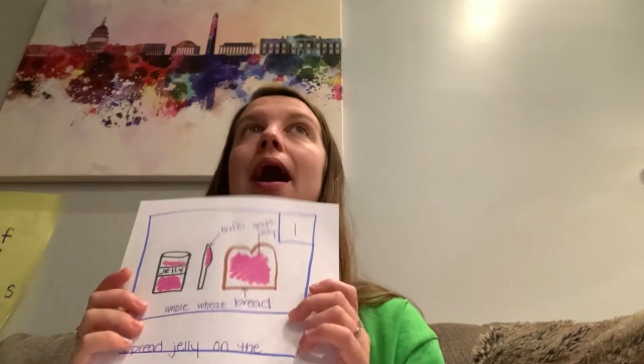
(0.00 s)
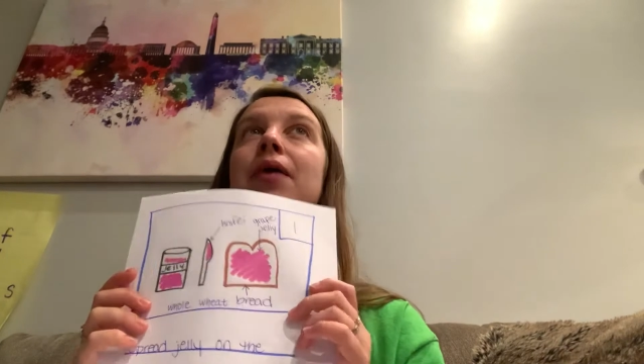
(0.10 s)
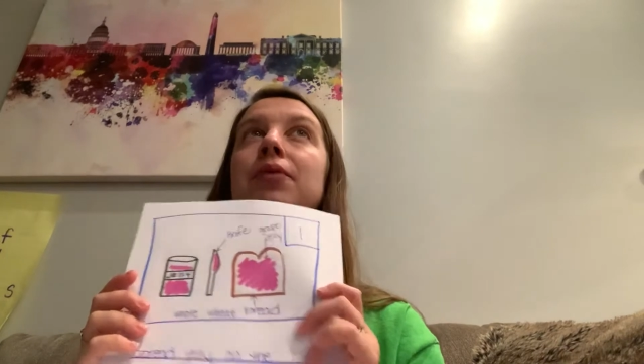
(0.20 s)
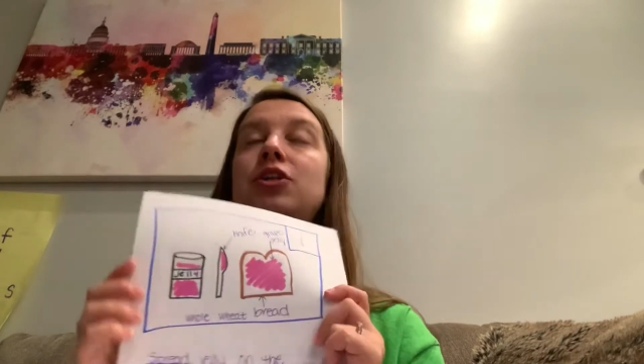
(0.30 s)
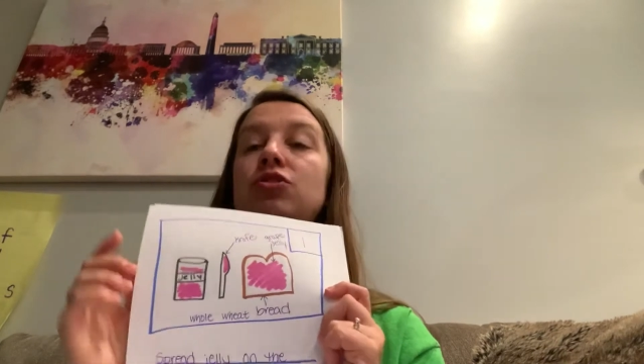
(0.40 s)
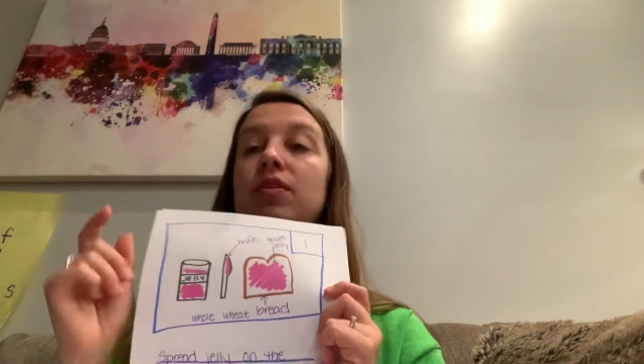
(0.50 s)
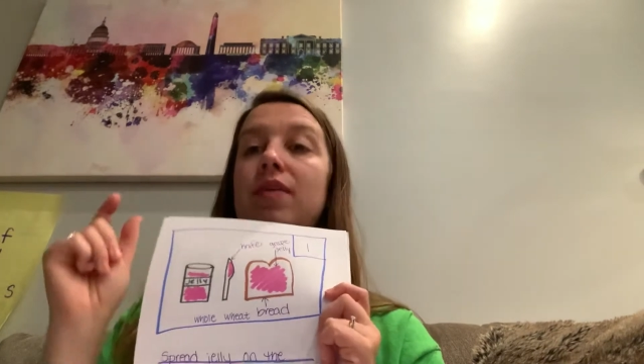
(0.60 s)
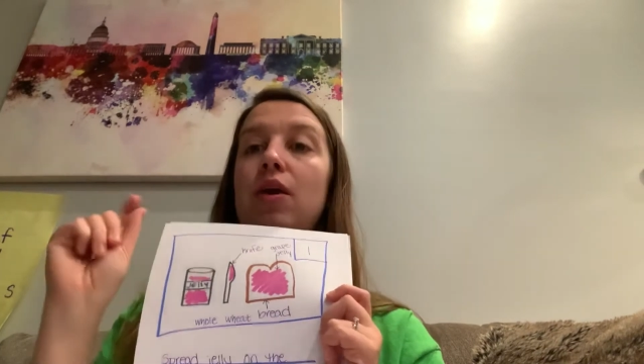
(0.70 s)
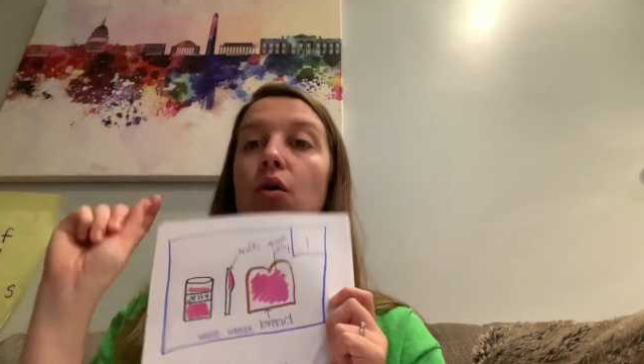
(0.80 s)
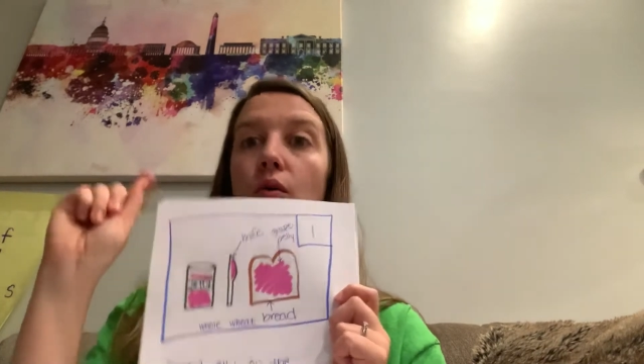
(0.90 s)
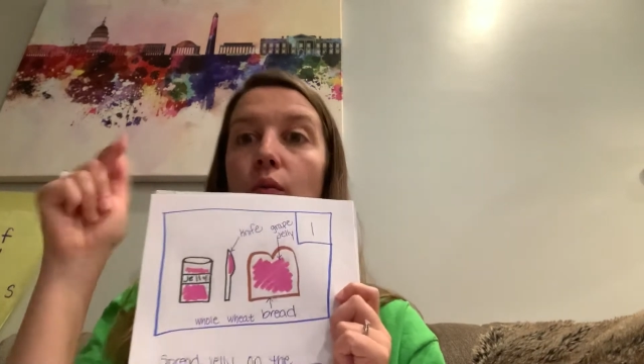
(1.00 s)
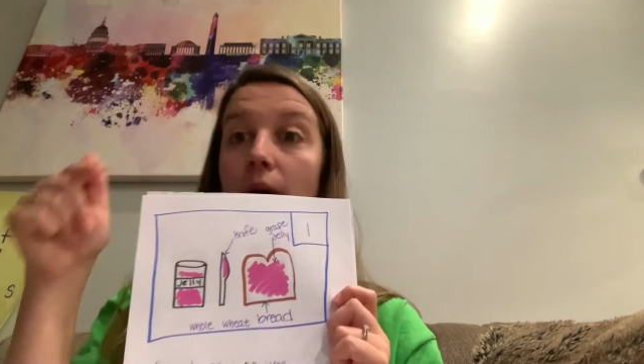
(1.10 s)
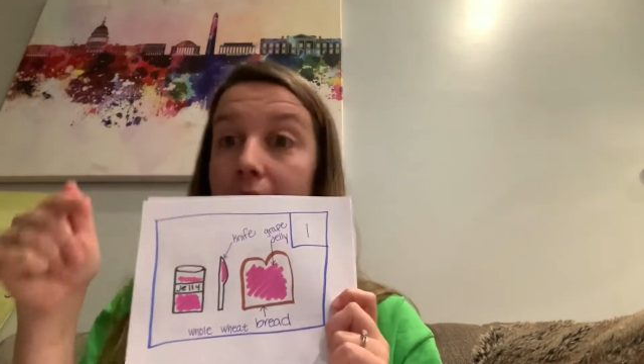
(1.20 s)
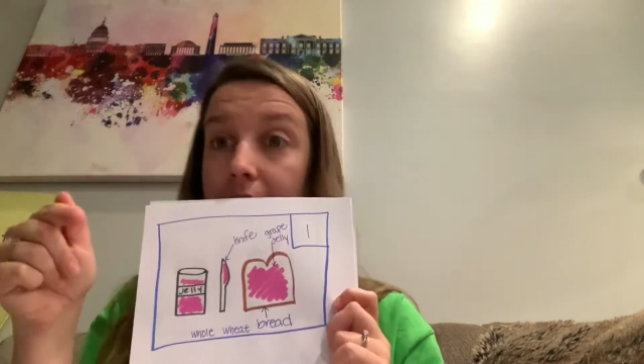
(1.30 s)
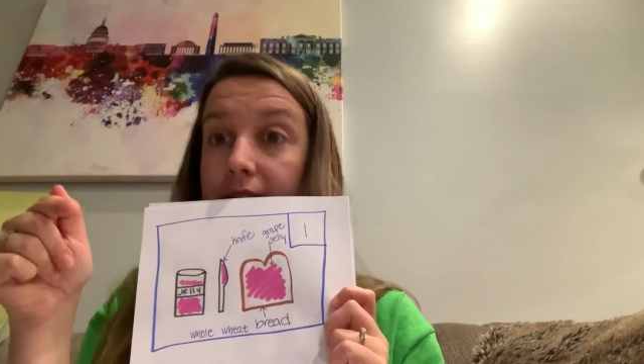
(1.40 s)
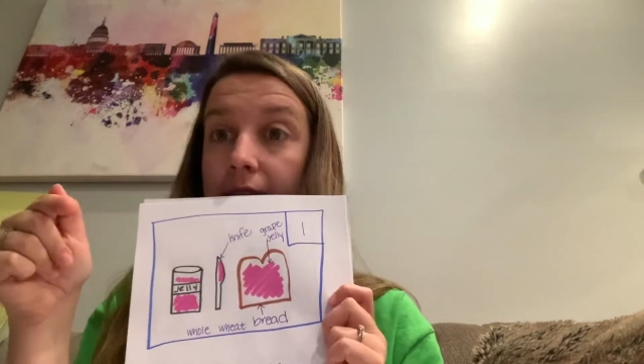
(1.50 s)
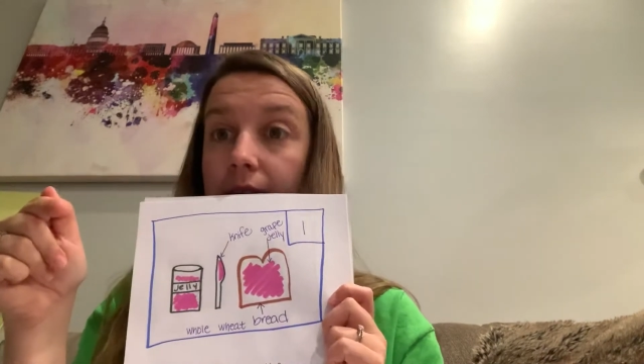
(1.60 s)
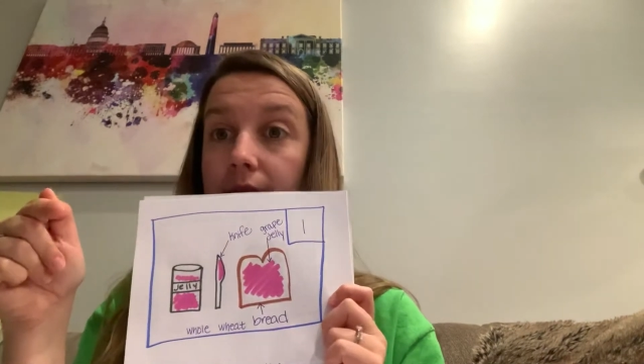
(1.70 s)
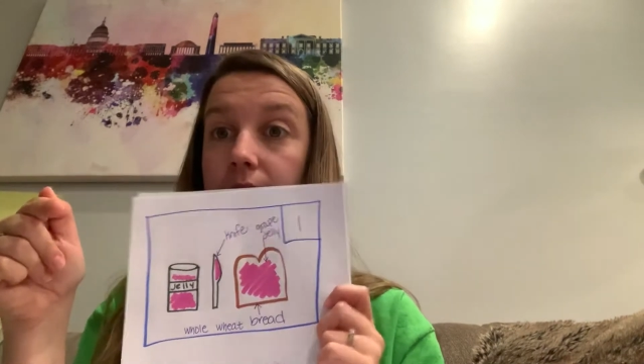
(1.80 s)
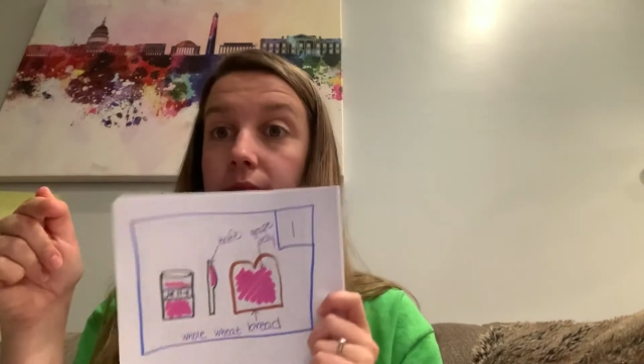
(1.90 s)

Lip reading: I want you to think, what is it?